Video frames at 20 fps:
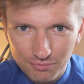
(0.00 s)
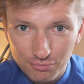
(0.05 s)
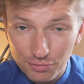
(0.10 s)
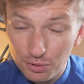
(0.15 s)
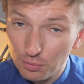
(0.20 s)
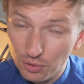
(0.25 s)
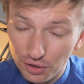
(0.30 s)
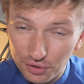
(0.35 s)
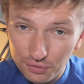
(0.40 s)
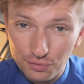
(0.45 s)

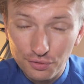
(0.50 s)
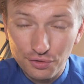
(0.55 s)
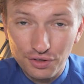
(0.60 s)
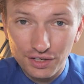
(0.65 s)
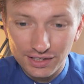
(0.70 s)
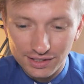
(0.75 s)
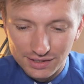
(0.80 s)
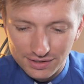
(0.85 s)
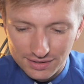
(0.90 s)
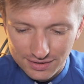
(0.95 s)
The wonderful
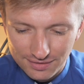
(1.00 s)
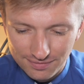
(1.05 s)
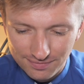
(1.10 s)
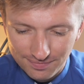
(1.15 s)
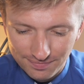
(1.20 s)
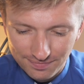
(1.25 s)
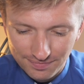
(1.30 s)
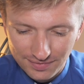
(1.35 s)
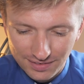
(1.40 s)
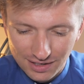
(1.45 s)
thing is
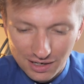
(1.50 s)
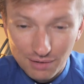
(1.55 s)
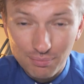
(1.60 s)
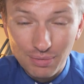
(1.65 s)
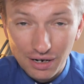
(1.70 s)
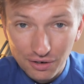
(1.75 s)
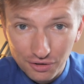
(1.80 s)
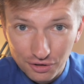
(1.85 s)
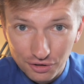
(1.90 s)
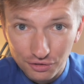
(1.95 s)

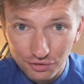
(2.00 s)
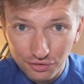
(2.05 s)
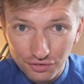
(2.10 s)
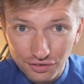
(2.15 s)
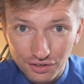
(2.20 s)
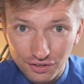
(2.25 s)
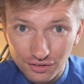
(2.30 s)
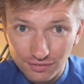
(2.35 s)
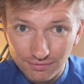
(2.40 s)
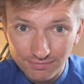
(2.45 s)
about God
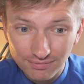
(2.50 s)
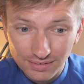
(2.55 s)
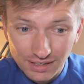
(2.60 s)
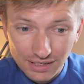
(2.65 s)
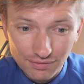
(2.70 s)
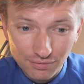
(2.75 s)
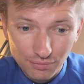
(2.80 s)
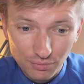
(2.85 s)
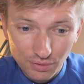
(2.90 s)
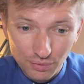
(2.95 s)
that
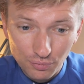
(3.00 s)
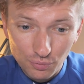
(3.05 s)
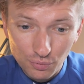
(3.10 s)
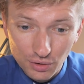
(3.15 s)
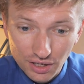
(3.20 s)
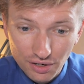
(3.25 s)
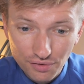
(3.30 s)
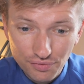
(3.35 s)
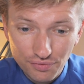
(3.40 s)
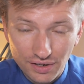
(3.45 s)
even when
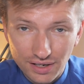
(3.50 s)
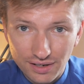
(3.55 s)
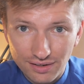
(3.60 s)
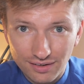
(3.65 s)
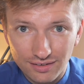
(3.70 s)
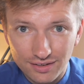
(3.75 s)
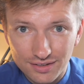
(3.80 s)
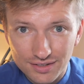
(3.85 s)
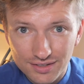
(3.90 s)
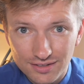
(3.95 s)
we are
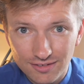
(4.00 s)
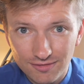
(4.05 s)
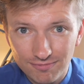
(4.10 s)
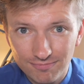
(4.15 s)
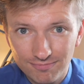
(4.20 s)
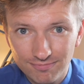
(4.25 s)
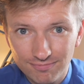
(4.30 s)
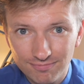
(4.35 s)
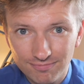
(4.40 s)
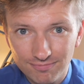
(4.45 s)
faithless,
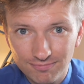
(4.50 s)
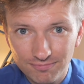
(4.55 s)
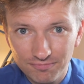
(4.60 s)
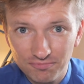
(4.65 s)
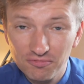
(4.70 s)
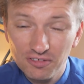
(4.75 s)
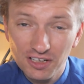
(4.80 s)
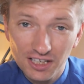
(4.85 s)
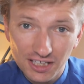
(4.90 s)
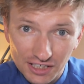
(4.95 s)

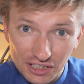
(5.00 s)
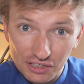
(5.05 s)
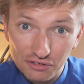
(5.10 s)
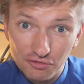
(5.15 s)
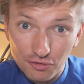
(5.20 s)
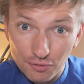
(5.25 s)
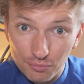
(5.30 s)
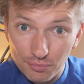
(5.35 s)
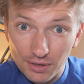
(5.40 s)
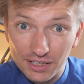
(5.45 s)
he
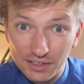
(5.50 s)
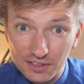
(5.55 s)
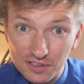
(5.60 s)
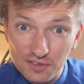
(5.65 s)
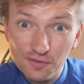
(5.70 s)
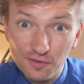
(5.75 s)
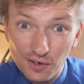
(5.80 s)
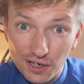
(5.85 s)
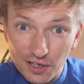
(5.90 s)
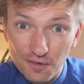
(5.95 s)
remains
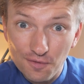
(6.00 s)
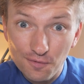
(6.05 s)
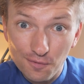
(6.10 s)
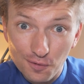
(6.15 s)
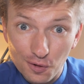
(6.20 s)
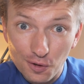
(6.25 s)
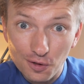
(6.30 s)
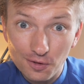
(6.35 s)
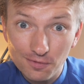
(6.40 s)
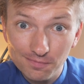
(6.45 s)

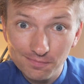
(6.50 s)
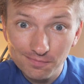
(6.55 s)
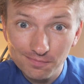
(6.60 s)
faithful.